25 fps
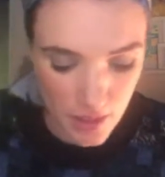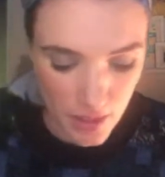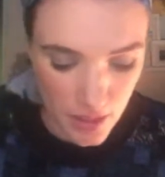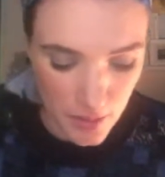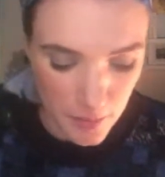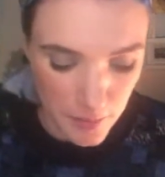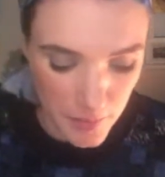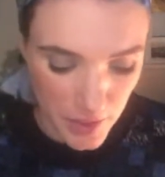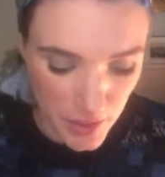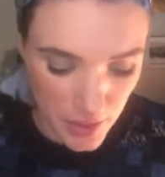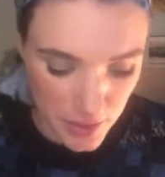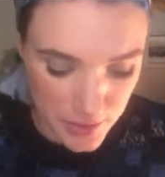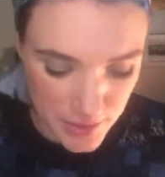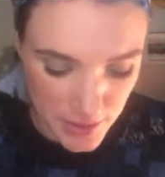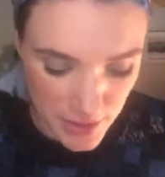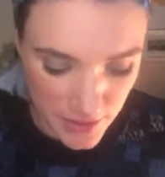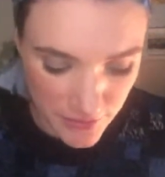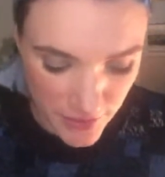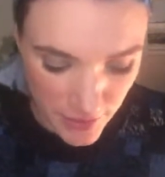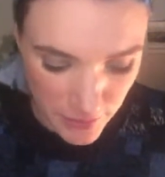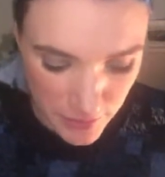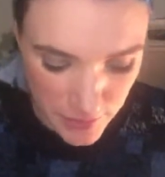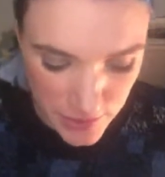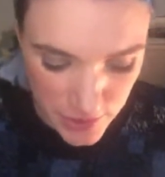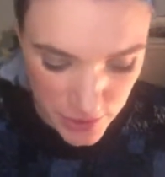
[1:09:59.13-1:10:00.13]
Because if I
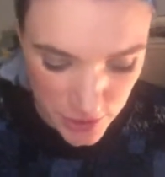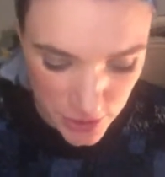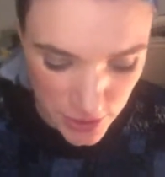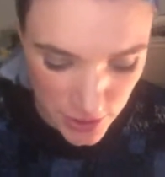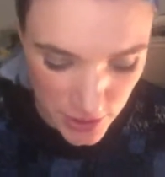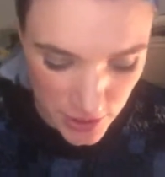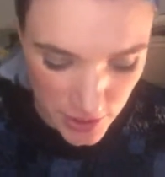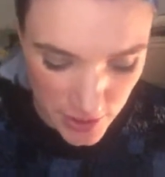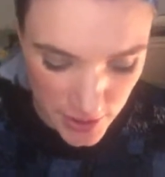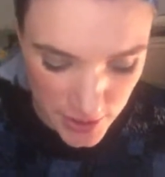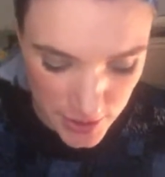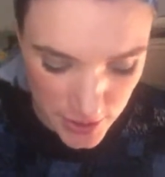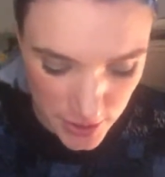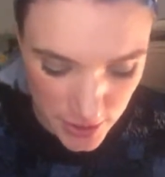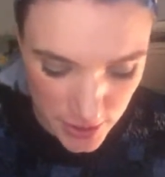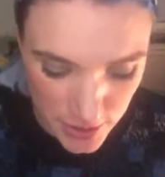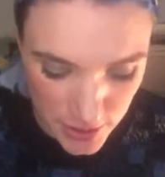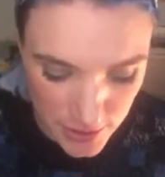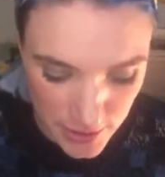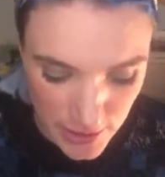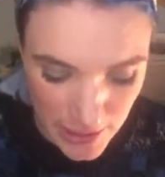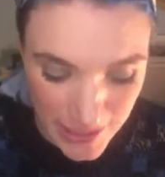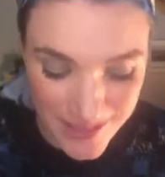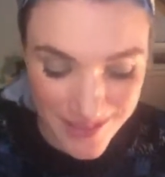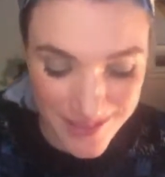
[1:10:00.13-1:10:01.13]
was to do the glitter
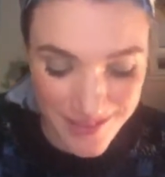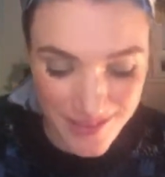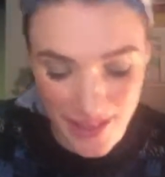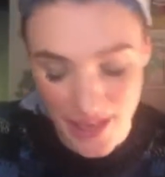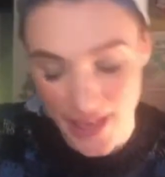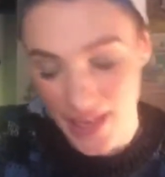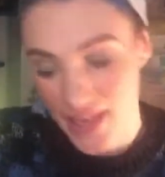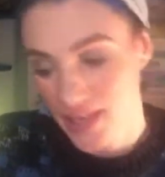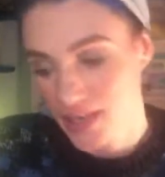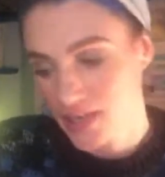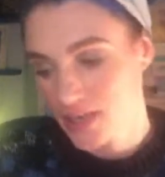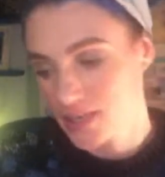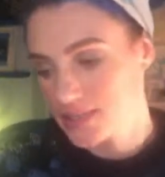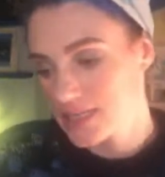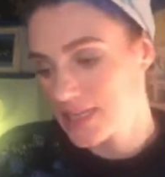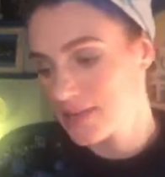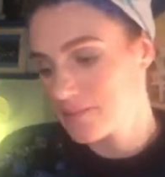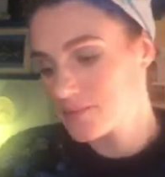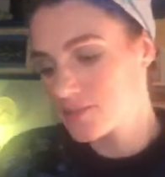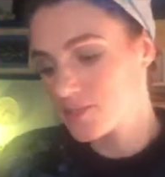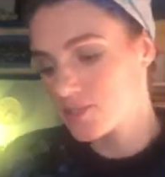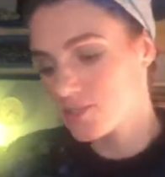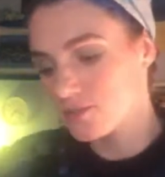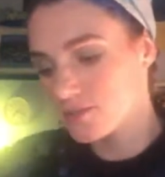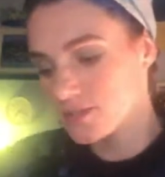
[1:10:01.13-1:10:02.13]
and then attempt to
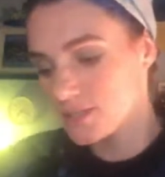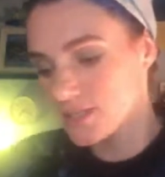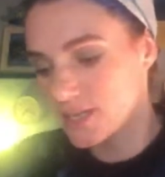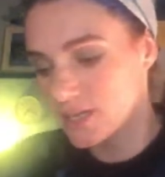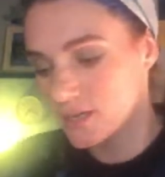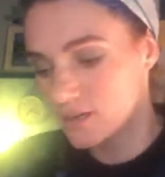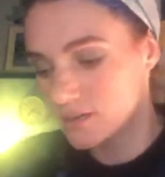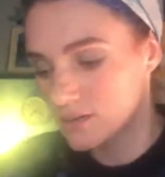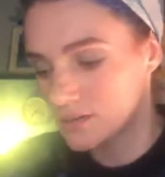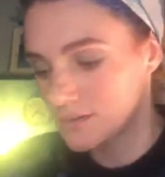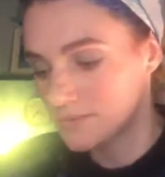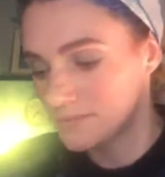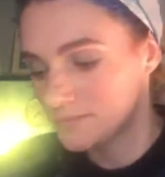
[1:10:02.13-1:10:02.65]
do his hair,